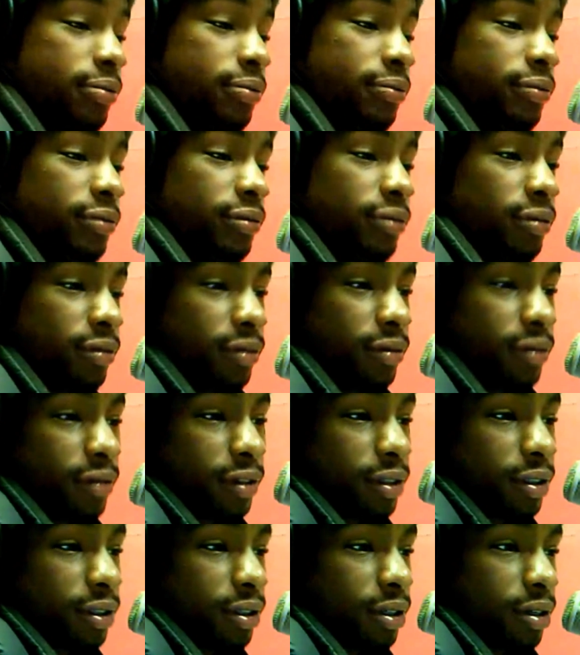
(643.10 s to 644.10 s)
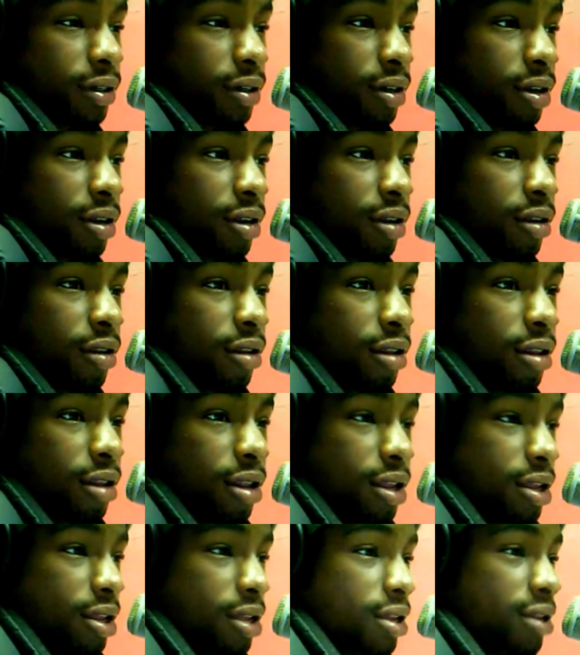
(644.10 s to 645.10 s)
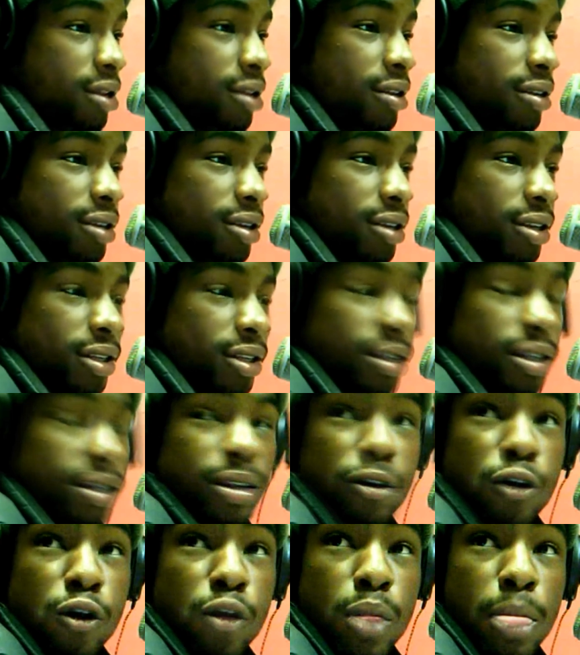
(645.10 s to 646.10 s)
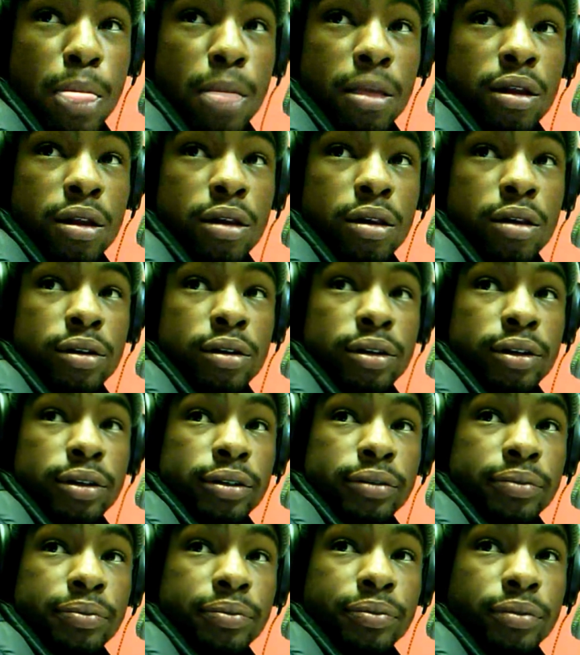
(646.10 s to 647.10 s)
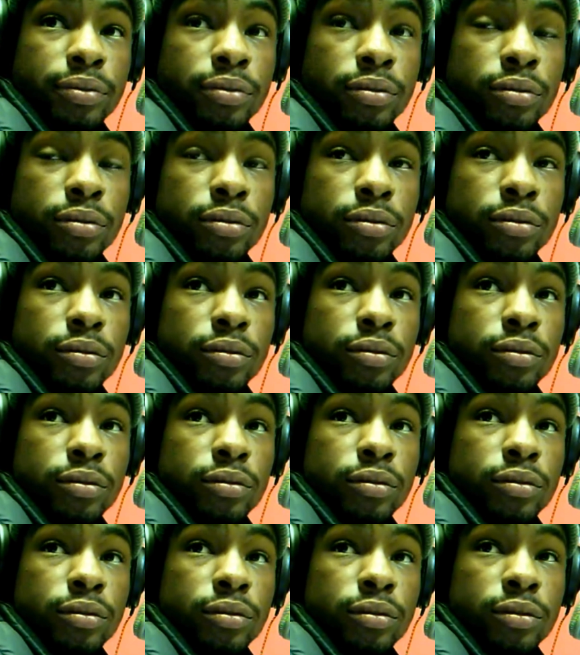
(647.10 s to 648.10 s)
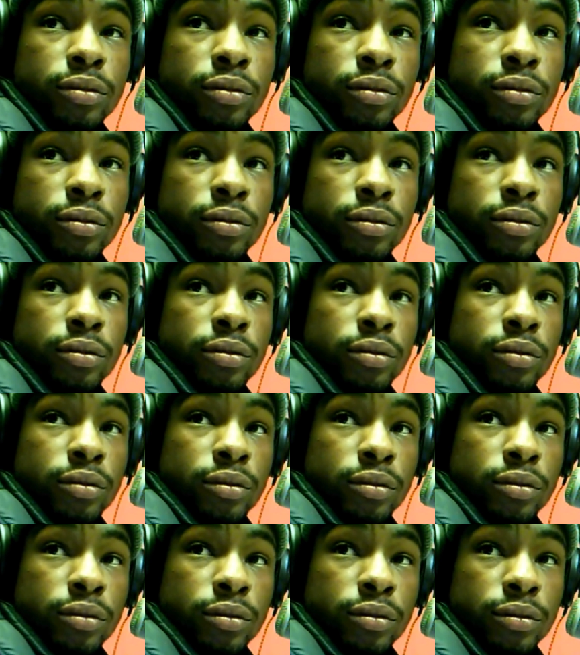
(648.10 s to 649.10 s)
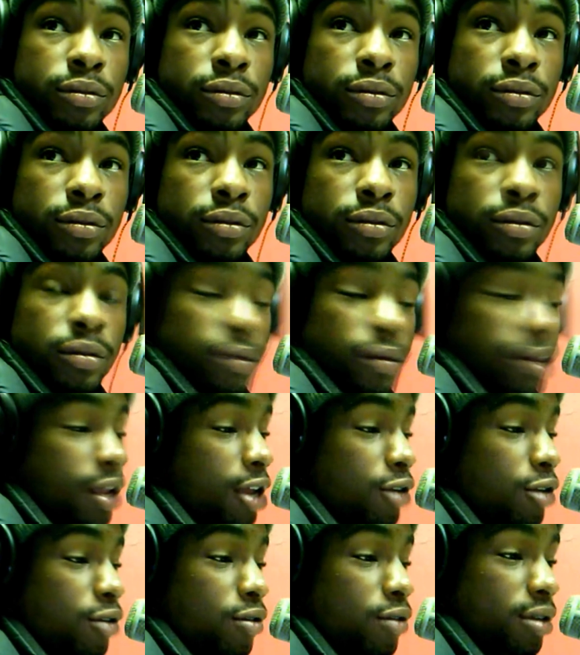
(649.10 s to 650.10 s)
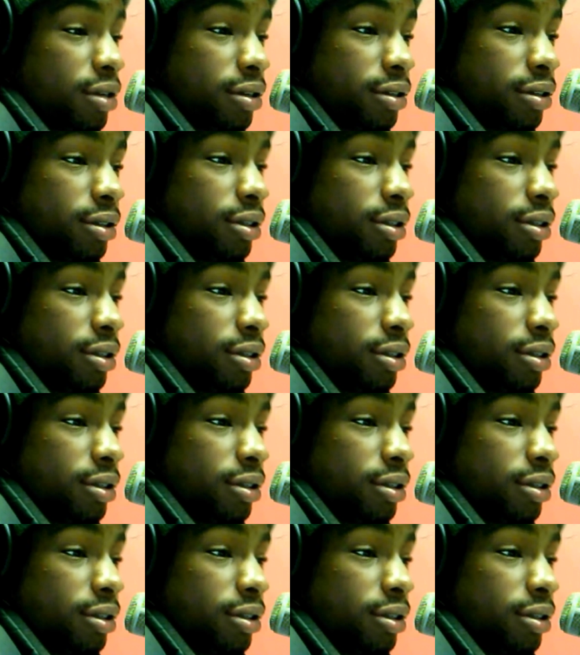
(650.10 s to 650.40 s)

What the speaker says: For having your own thing. Like you have your own individuality. You switching your flow, and I like that. I like that.